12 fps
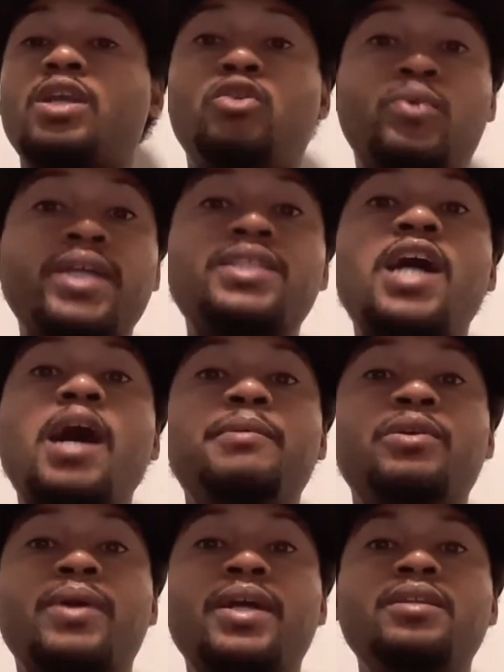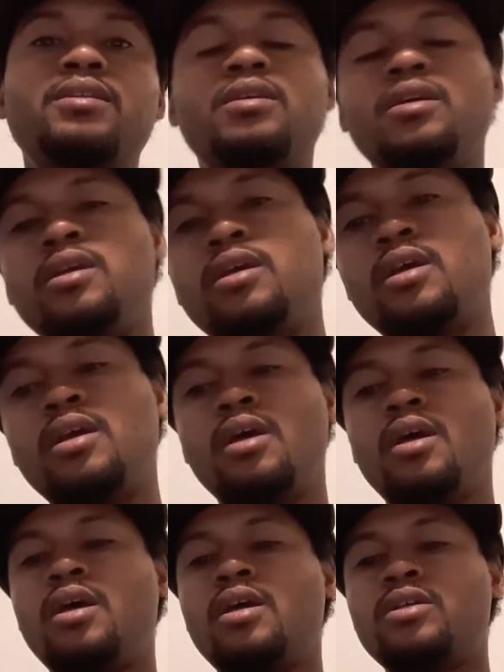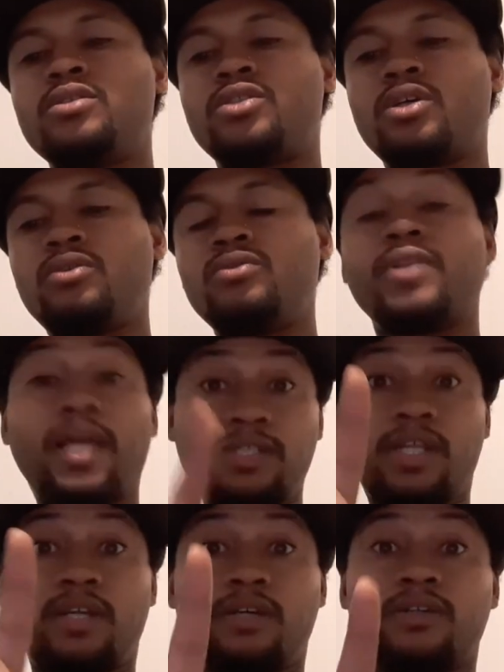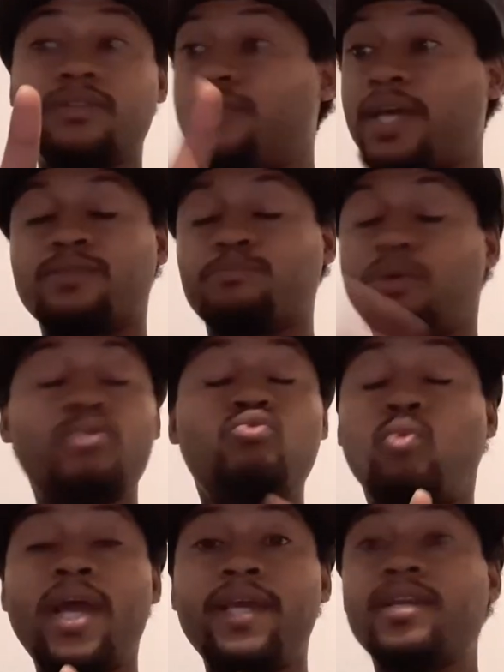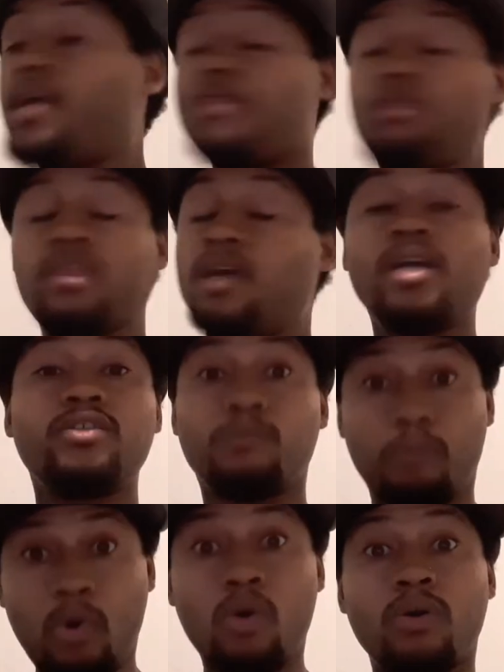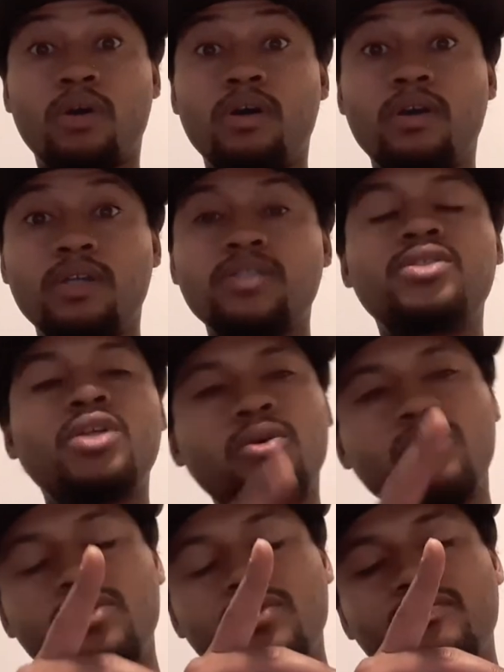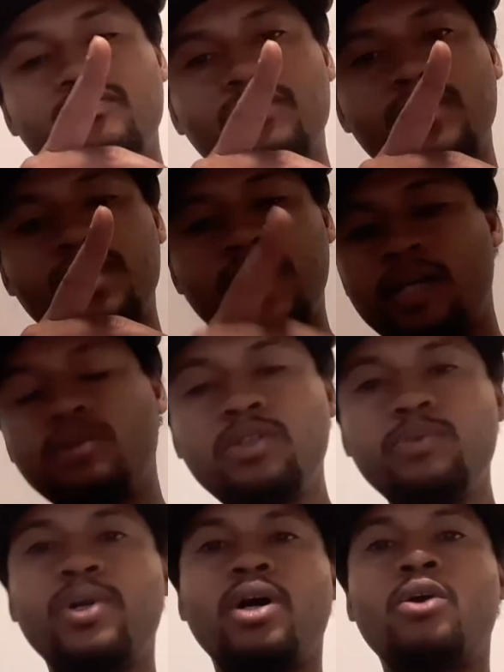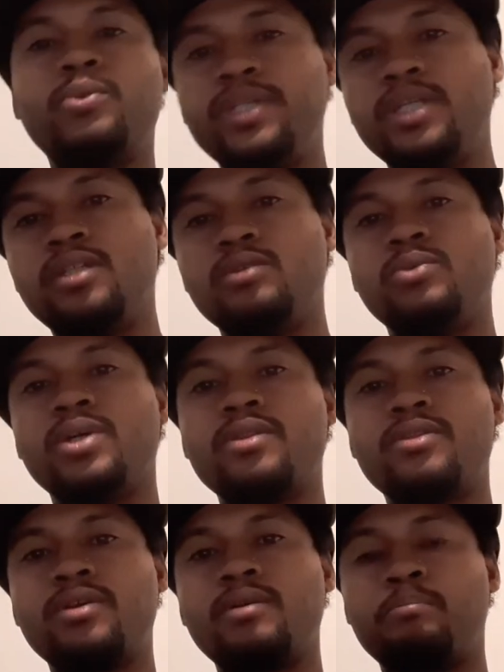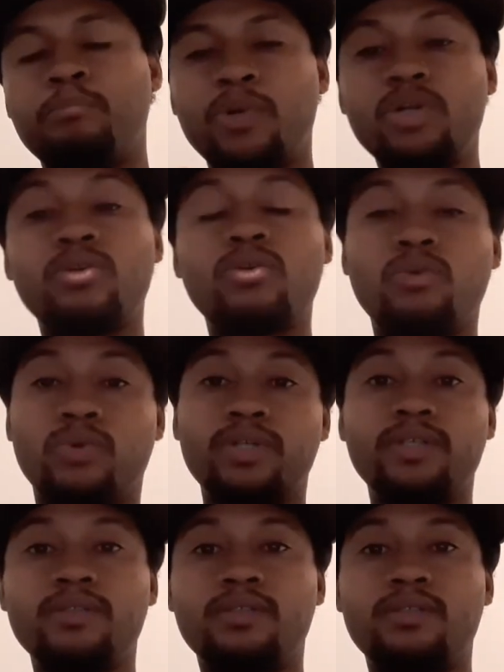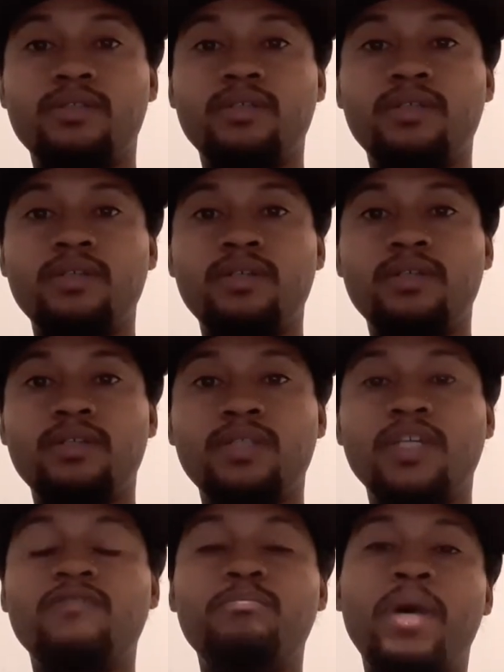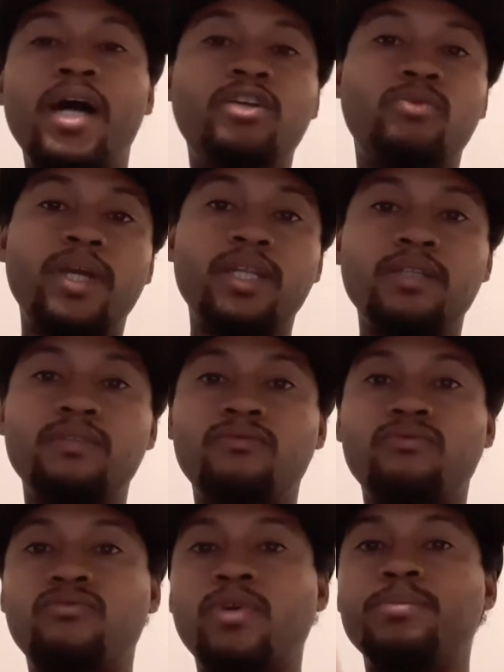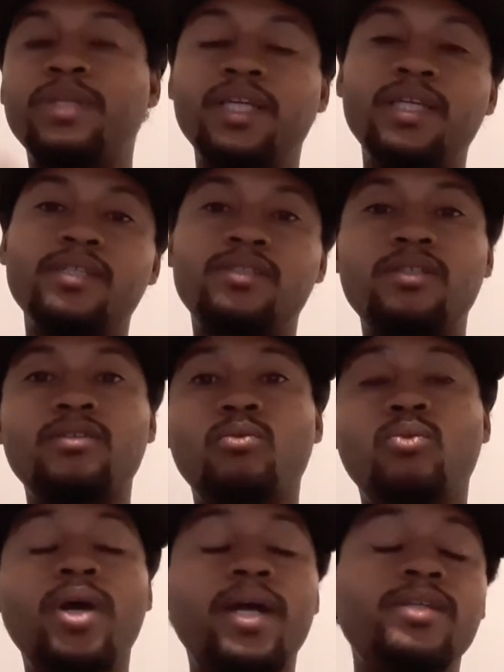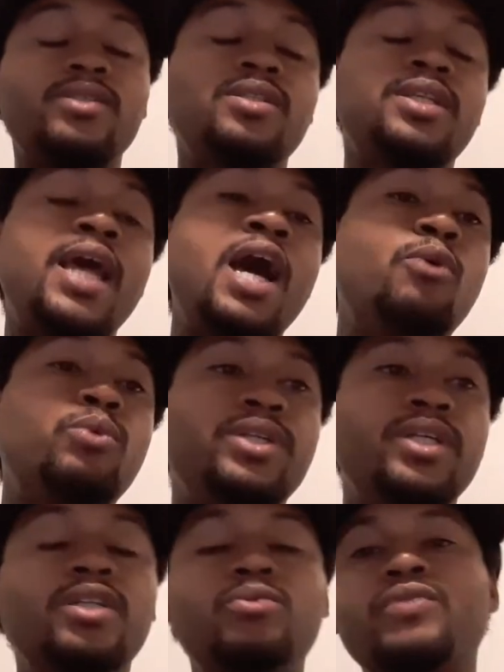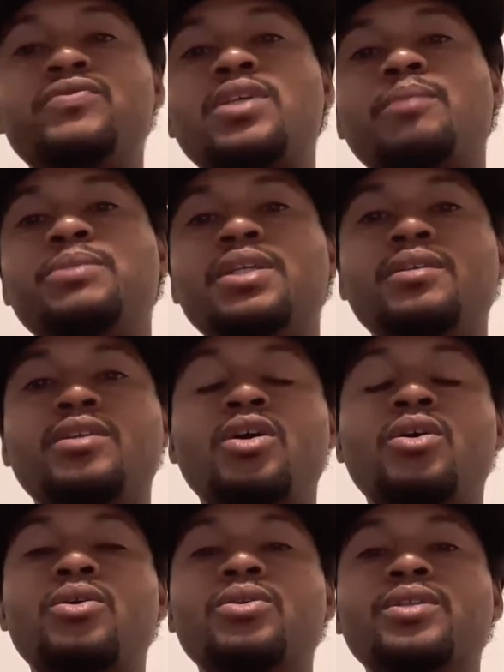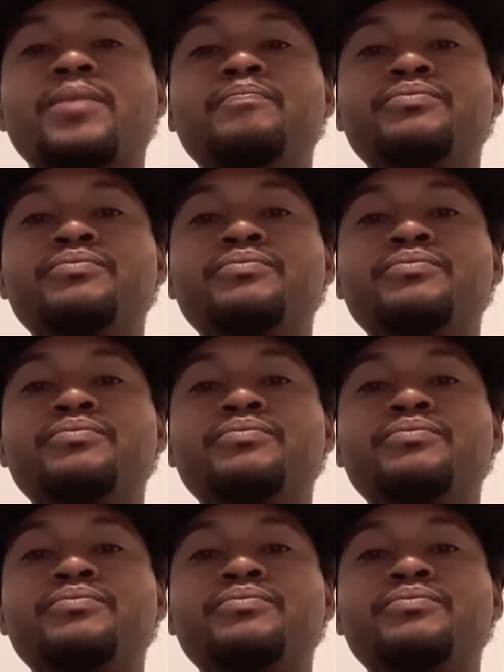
Great timing, right? So that's not all. That's but wait, there's more. So not only are we dealing with murder hornets that have migrated from the east to the west, now we're dealing with something called